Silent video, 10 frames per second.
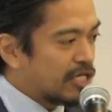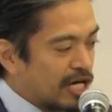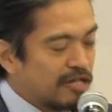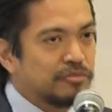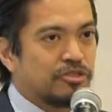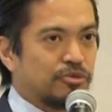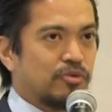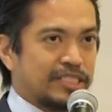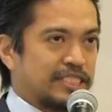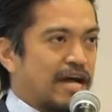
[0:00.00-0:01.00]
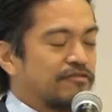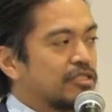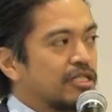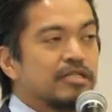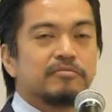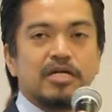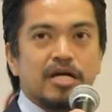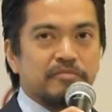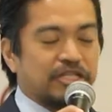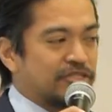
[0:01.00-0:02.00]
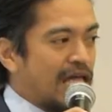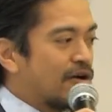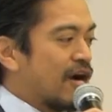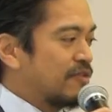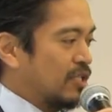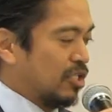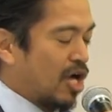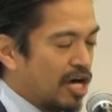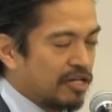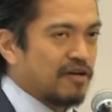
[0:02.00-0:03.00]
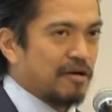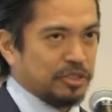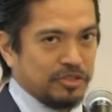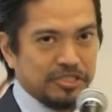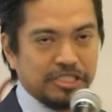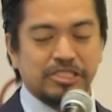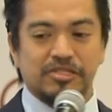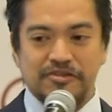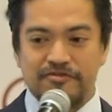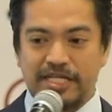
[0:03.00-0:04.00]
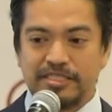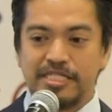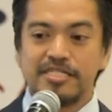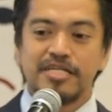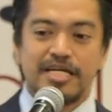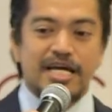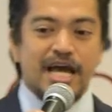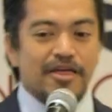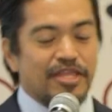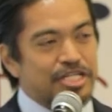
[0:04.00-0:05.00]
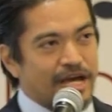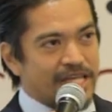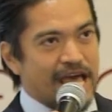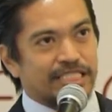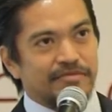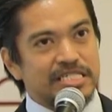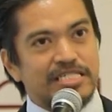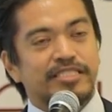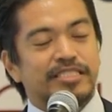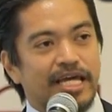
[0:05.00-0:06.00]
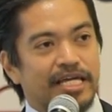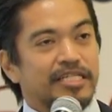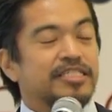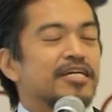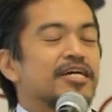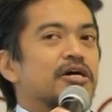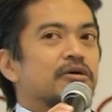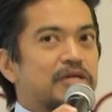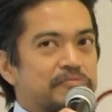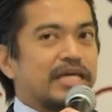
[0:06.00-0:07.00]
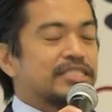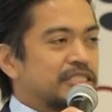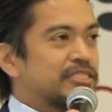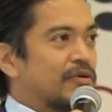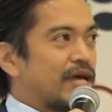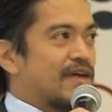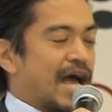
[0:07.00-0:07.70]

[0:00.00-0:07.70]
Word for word: come to West Africa because now I have a lot of opportunities to invest in. And then you have the SMEs saying, we basically don't have